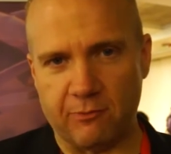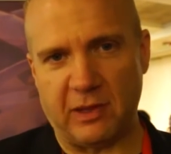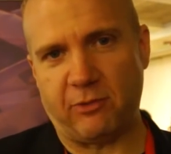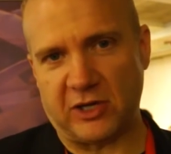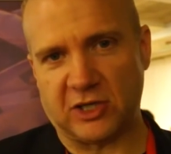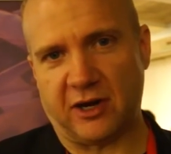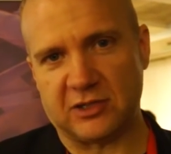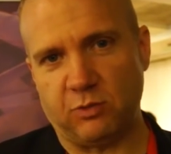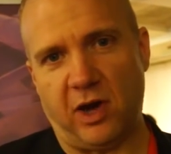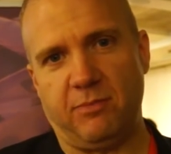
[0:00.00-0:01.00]
Go play Project
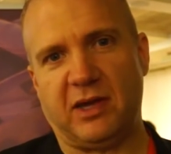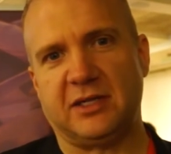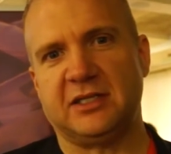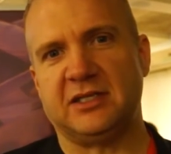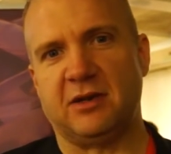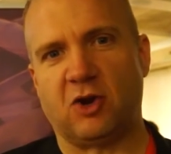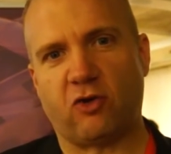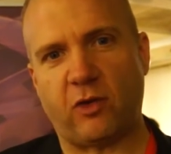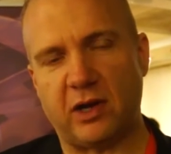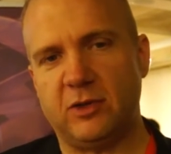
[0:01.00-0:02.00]
Cars 1 because it's an
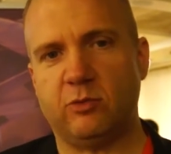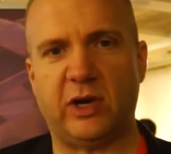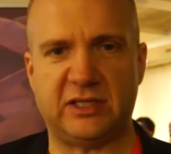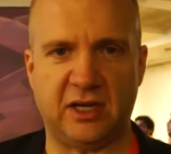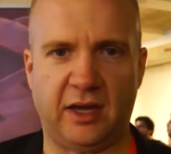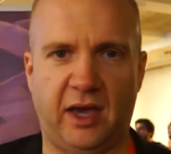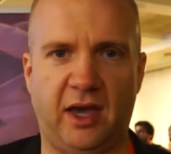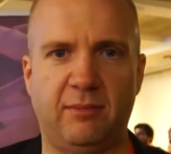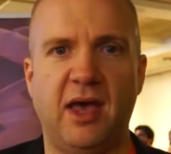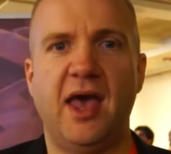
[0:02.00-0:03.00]
incredible racing
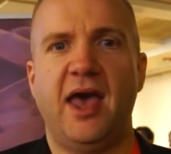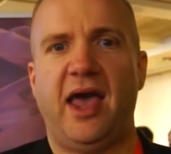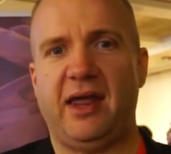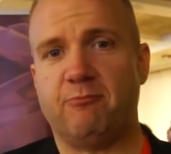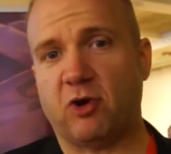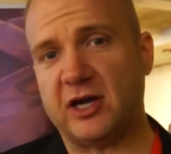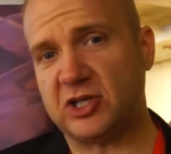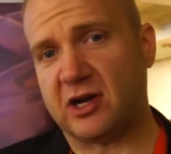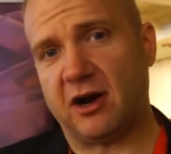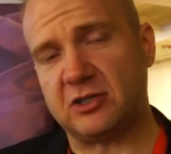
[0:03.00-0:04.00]
game and
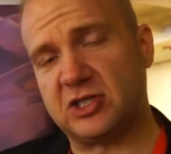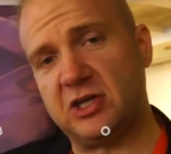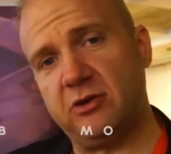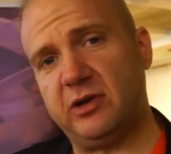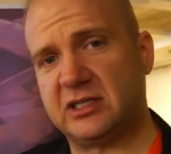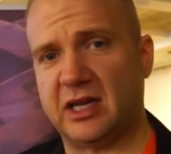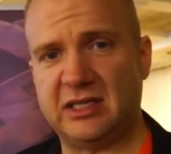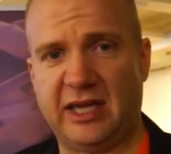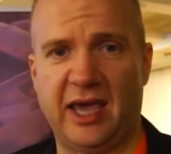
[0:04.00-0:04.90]
Project Cars 2 is going to